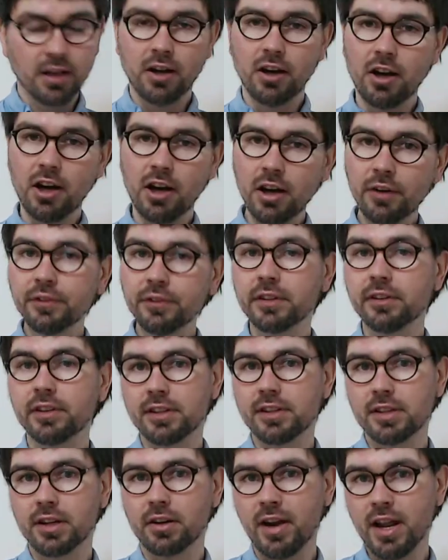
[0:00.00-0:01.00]
Often
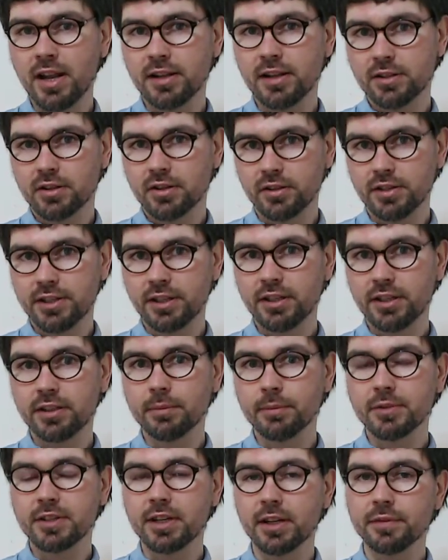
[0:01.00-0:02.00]
these grants consider
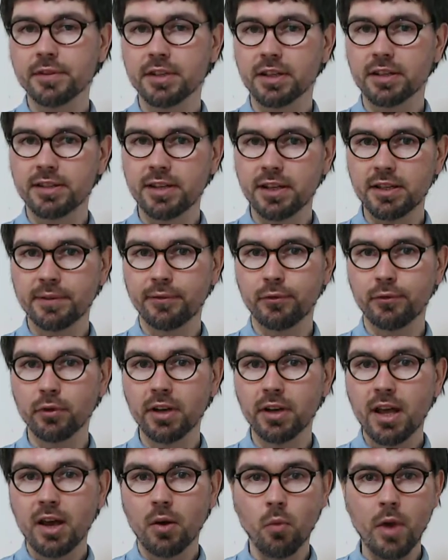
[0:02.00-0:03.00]
themselves
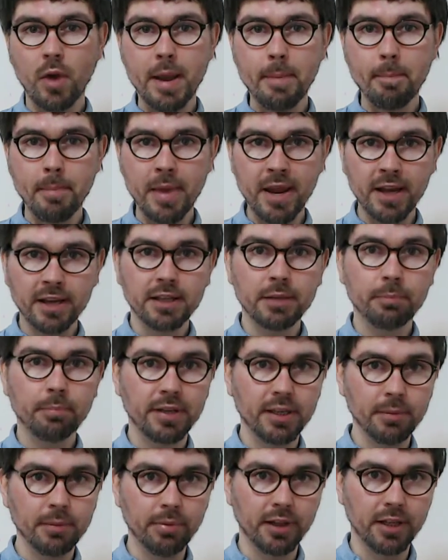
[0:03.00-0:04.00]
successful when many
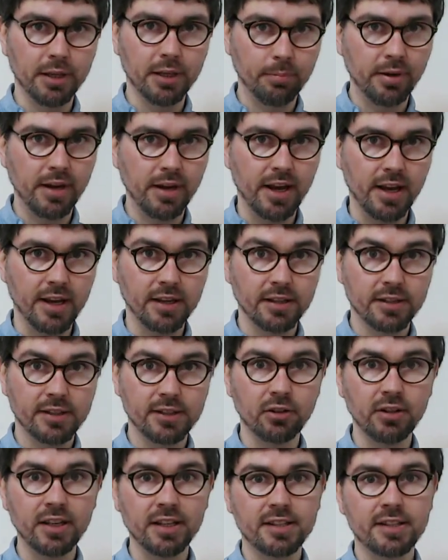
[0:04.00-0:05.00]
people apply.
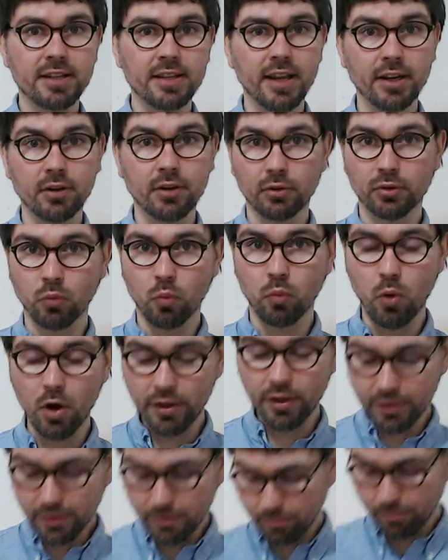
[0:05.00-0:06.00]
So let's say not
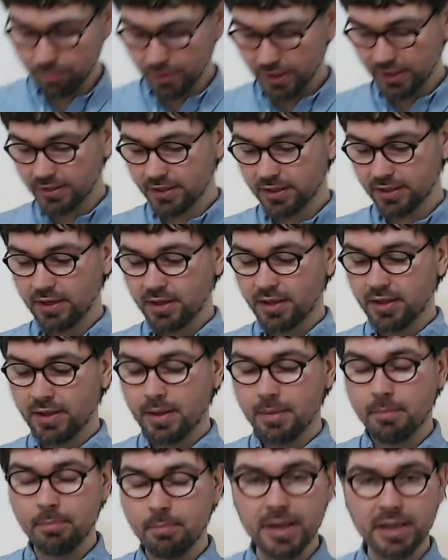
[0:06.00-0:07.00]
one, but
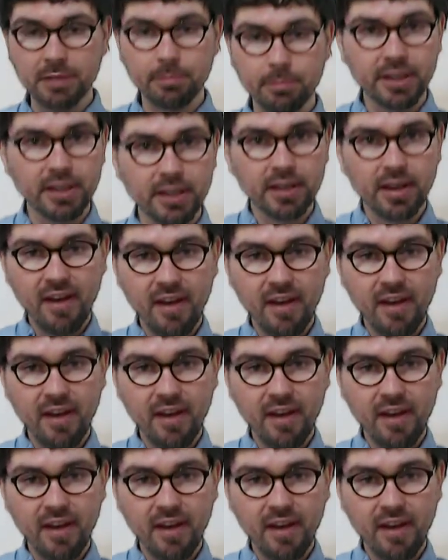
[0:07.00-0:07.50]
maybe